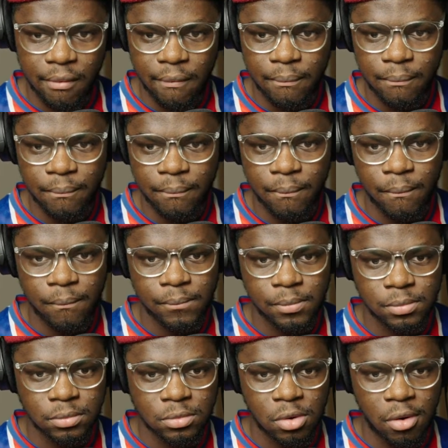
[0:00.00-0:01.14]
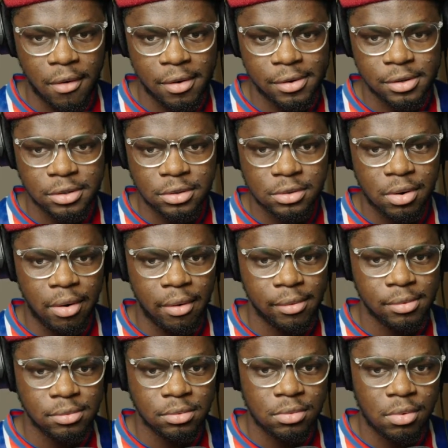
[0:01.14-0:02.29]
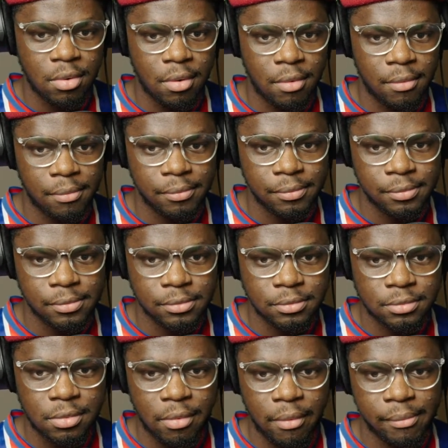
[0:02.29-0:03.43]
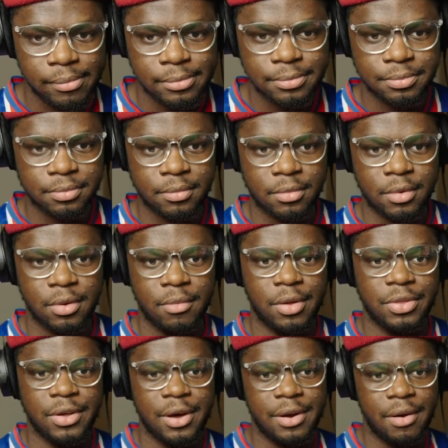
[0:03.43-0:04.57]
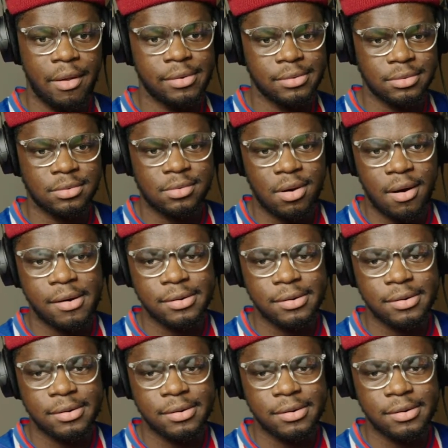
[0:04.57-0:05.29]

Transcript: It's returned into the penalty area, and it comes off a Marseille head last.